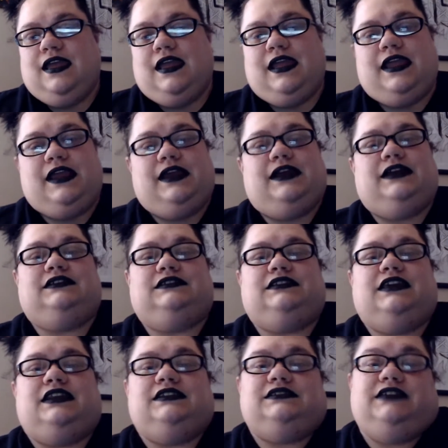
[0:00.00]
and
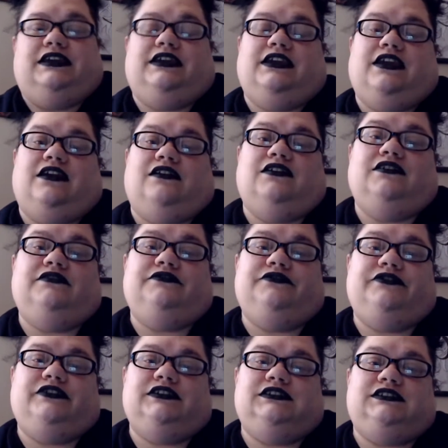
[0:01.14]
get it taken care of.
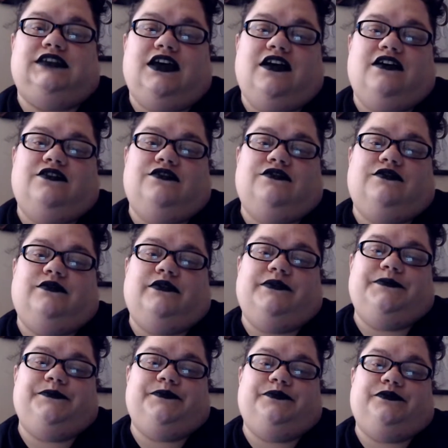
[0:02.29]
So
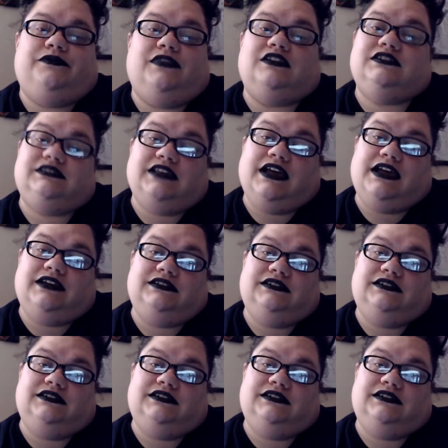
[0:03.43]
there's that.